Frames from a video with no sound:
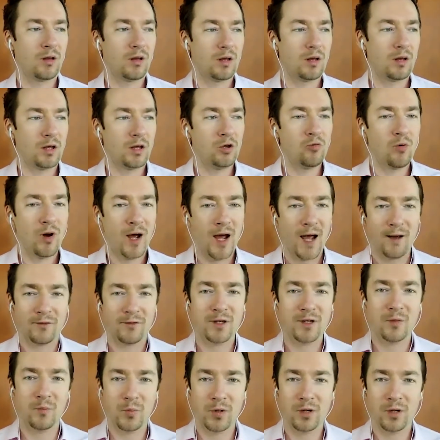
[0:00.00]
you have
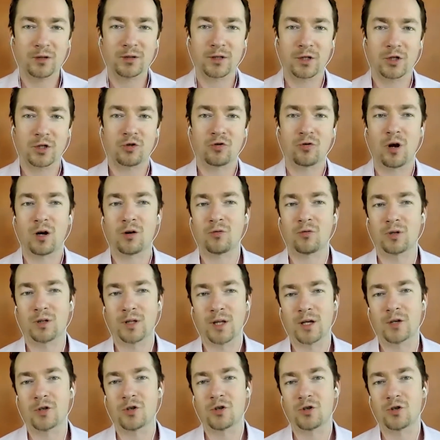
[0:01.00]
to build a strong
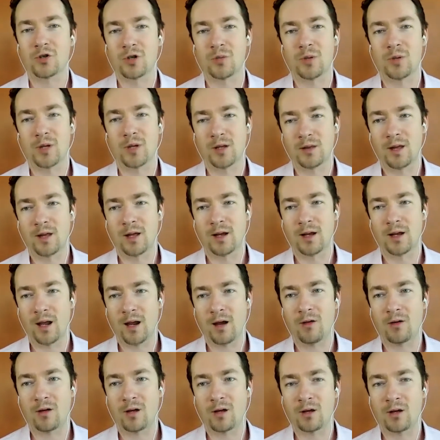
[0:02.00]
relationship in that
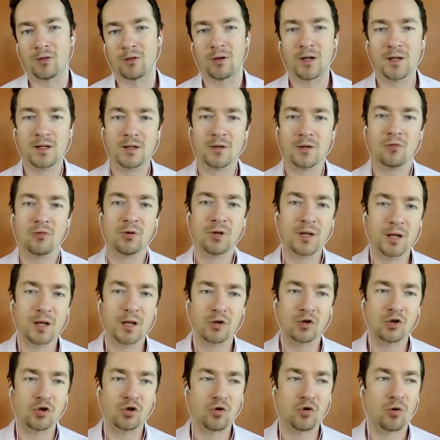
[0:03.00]
area. There isn't really a
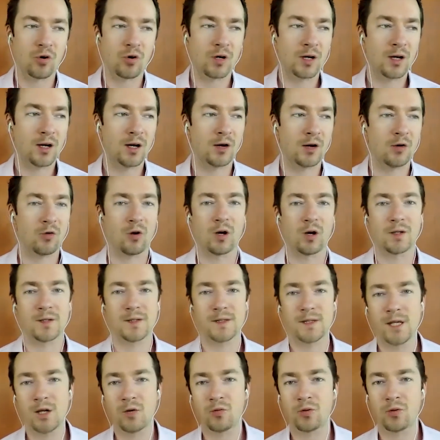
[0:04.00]
shortcut or a
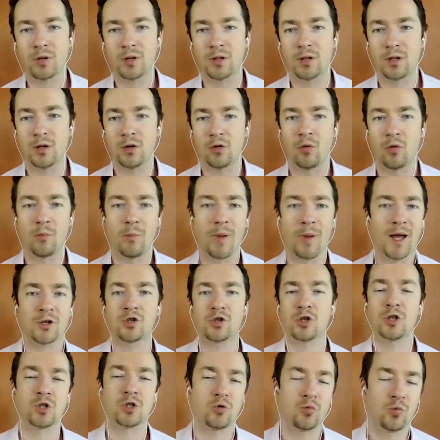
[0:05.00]
secret,
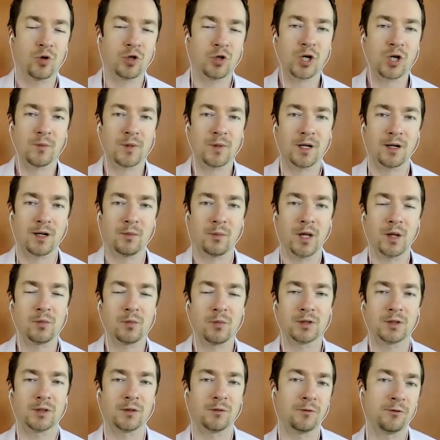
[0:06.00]
magic switch I'm going to be
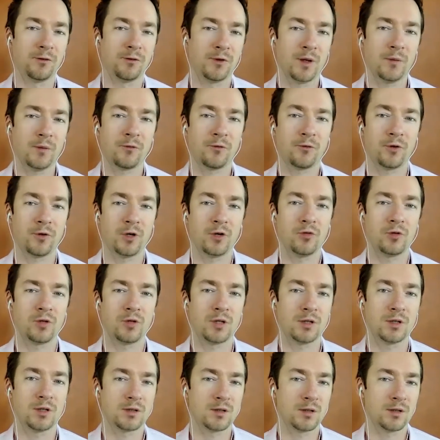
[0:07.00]
able to flip for you
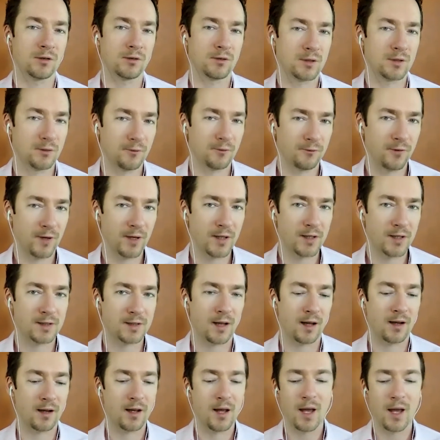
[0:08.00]
to fix
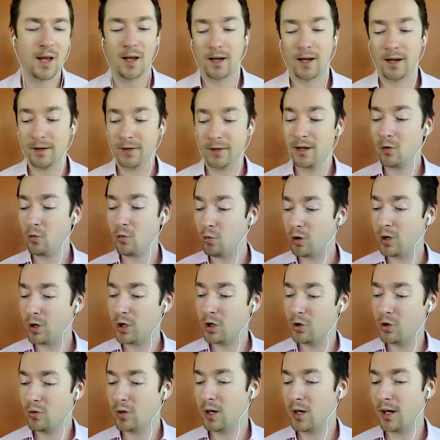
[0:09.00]
that. And I think where
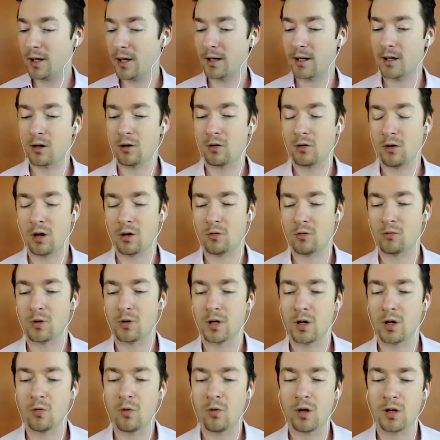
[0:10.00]
you and I get along
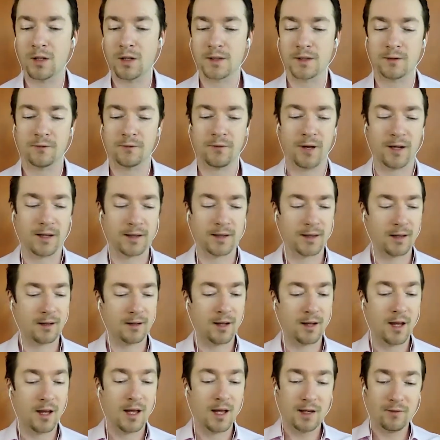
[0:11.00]
really well is the fact that
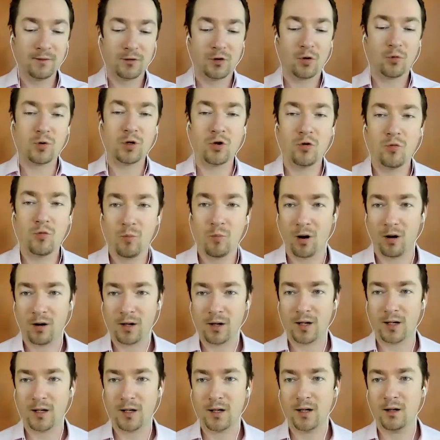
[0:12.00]
even though we do
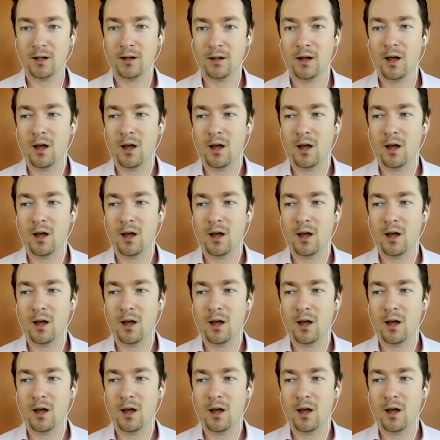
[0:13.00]
marketing,